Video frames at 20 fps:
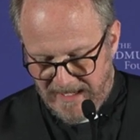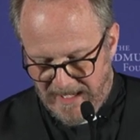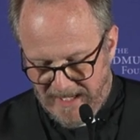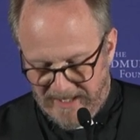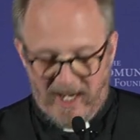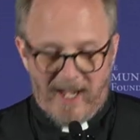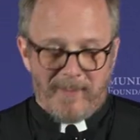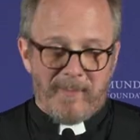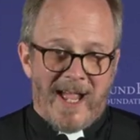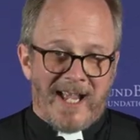
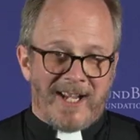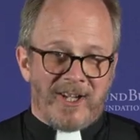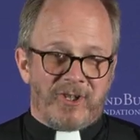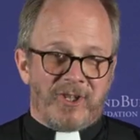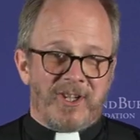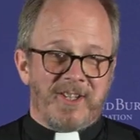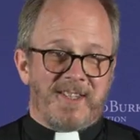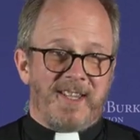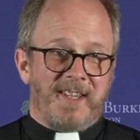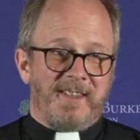And I'm
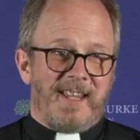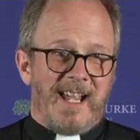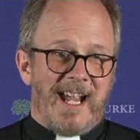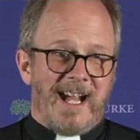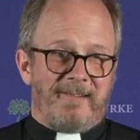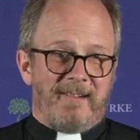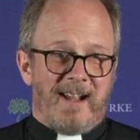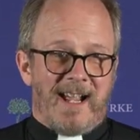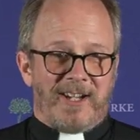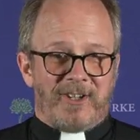anxious that
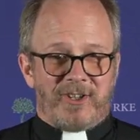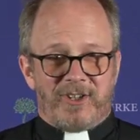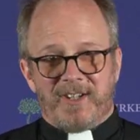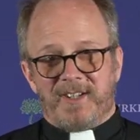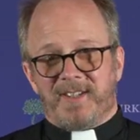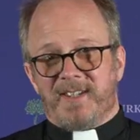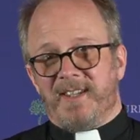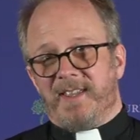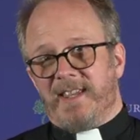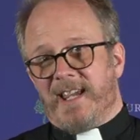they're
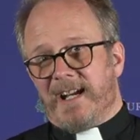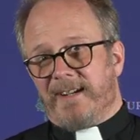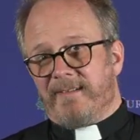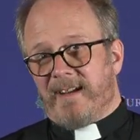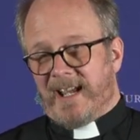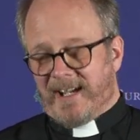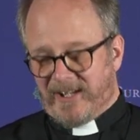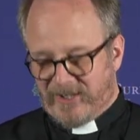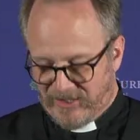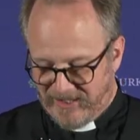anxious, and they're
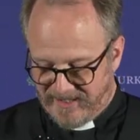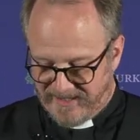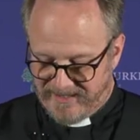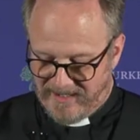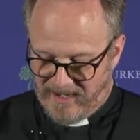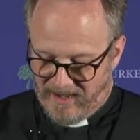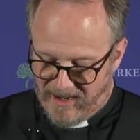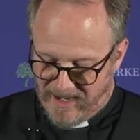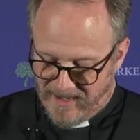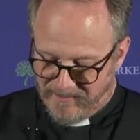anxious
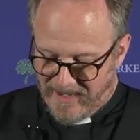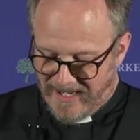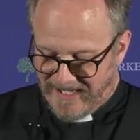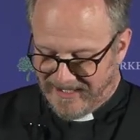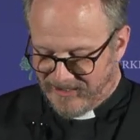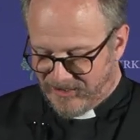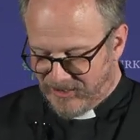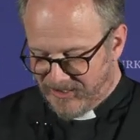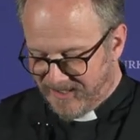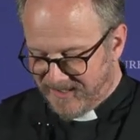that I'm
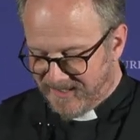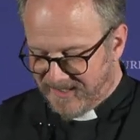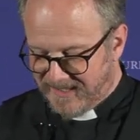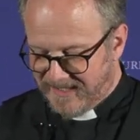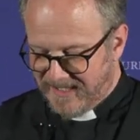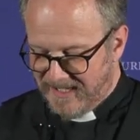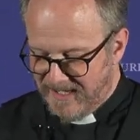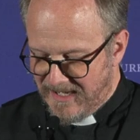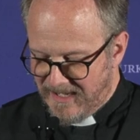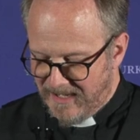
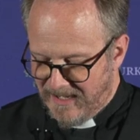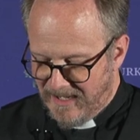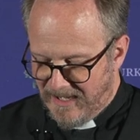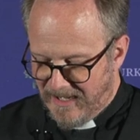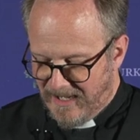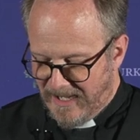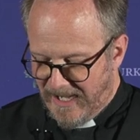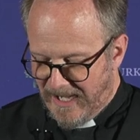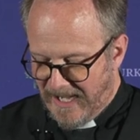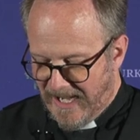anxious.
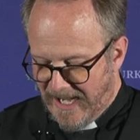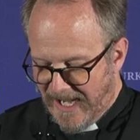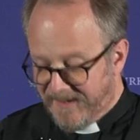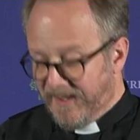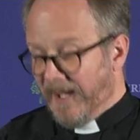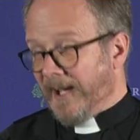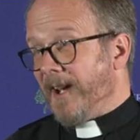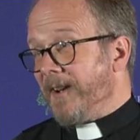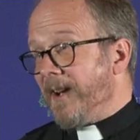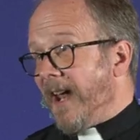
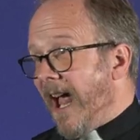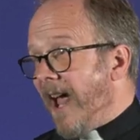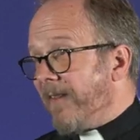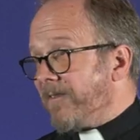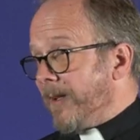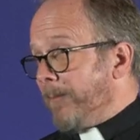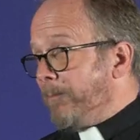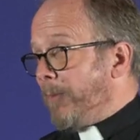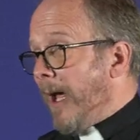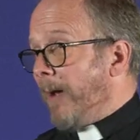And they're going to have
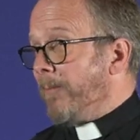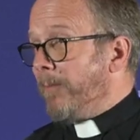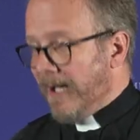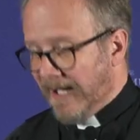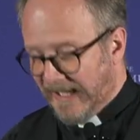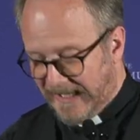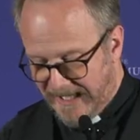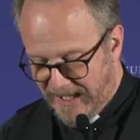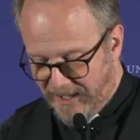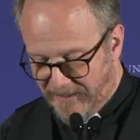to
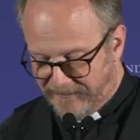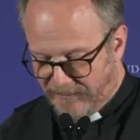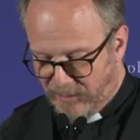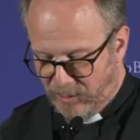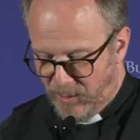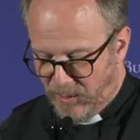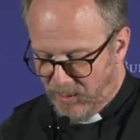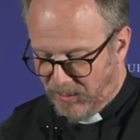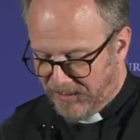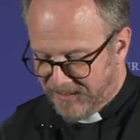publicly, of
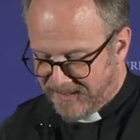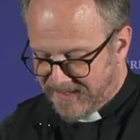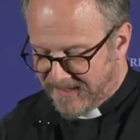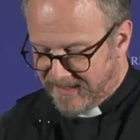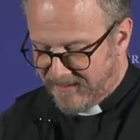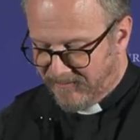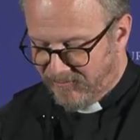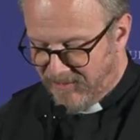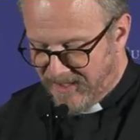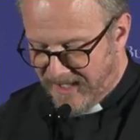
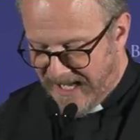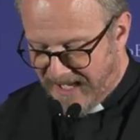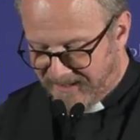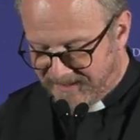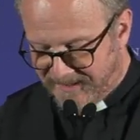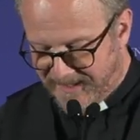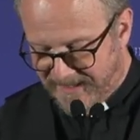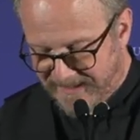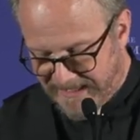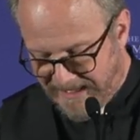course,
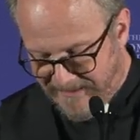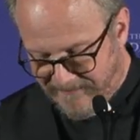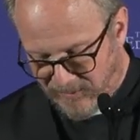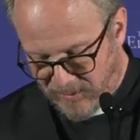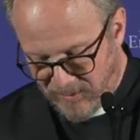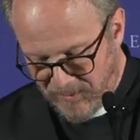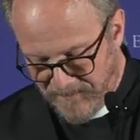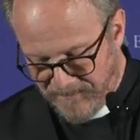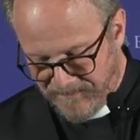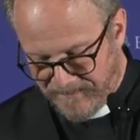renounce the
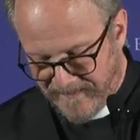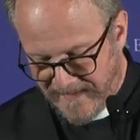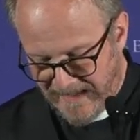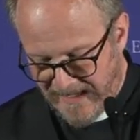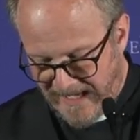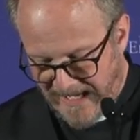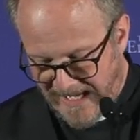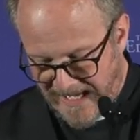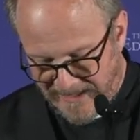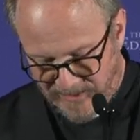devil
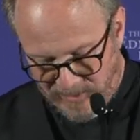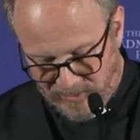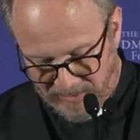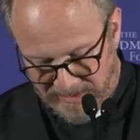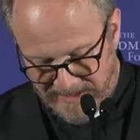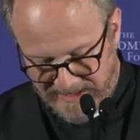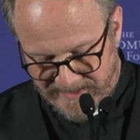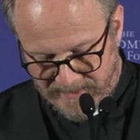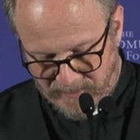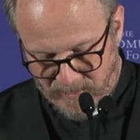and all
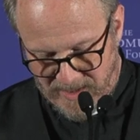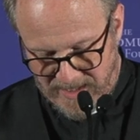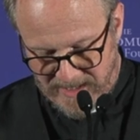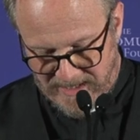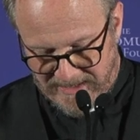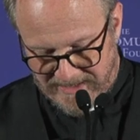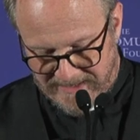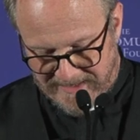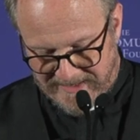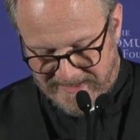his
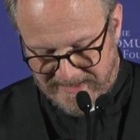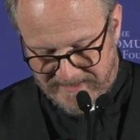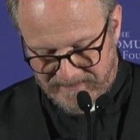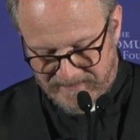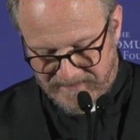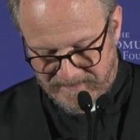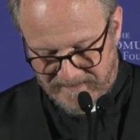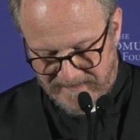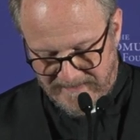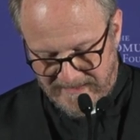works.
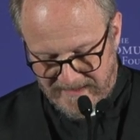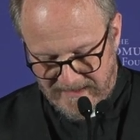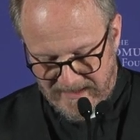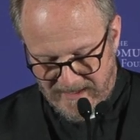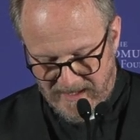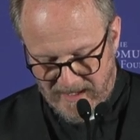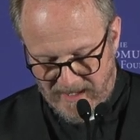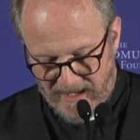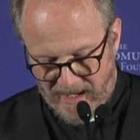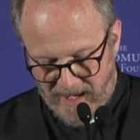
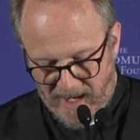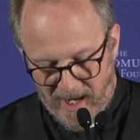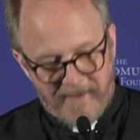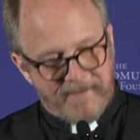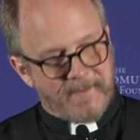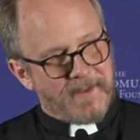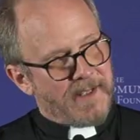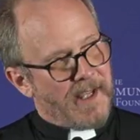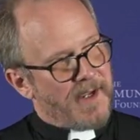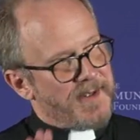
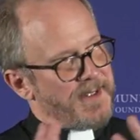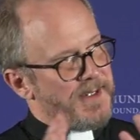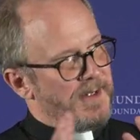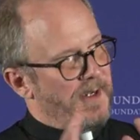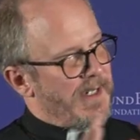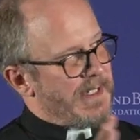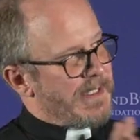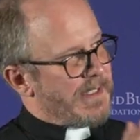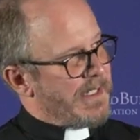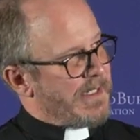After those
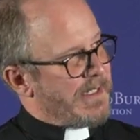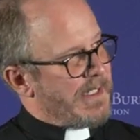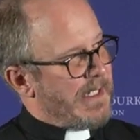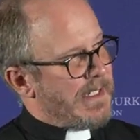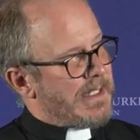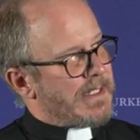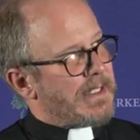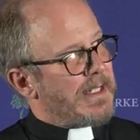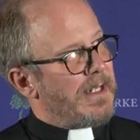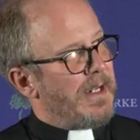
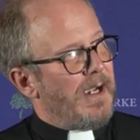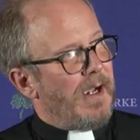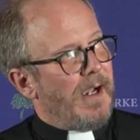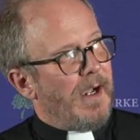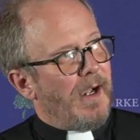niceties,